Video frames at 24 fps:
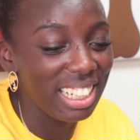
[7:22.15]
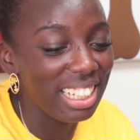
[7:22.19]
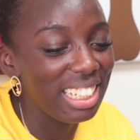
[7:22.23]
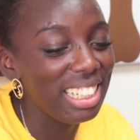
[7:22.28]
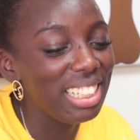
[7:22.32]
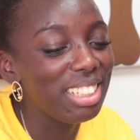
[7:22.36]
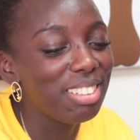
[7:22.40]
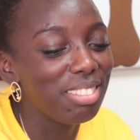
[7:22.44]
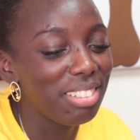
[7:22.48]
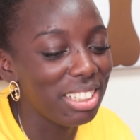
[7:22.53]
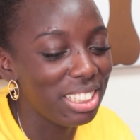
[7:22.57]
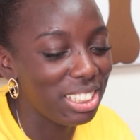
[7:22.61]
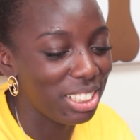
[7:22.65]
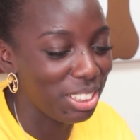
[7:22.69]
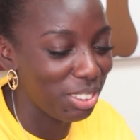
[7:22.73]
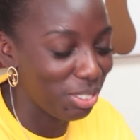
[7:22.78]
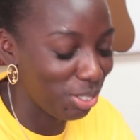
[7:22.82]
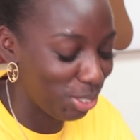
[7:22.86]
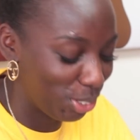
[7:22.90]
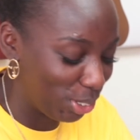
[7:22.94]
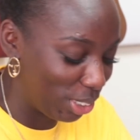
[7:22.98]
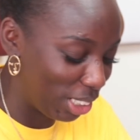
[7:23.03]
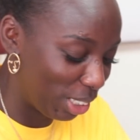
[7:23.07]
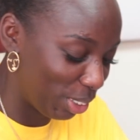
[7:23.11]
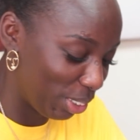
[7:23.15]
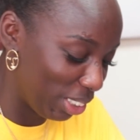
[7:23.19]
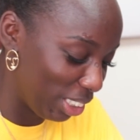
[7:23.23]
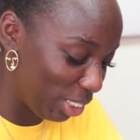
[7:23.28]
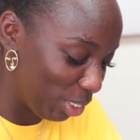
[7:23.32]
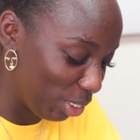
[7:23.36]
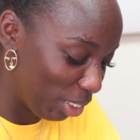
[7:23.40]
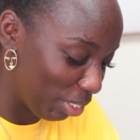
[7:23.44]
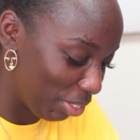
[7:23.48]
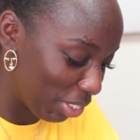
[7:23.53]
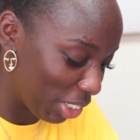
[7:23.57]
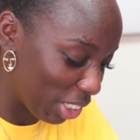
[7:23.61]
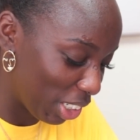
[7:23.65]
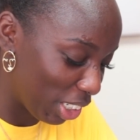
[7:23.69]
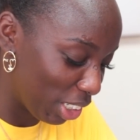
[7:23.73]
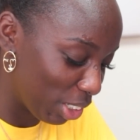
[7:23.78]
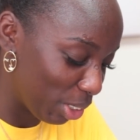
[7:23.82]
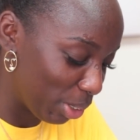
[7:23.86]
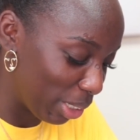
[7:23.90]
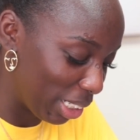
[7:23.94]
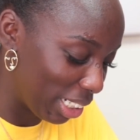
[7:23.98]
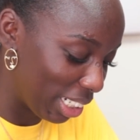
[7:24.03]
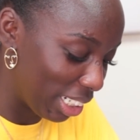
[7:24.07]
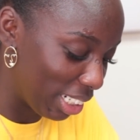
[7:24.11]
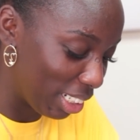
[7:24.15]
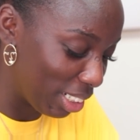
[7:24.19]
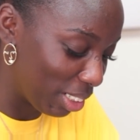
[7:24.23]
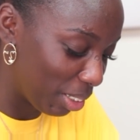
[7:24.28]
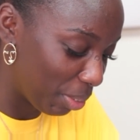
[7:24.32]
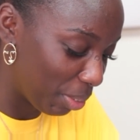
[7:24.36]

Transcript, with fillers: Okay, eat the rest of the food. I'll eat your avocado. I'm going to eh?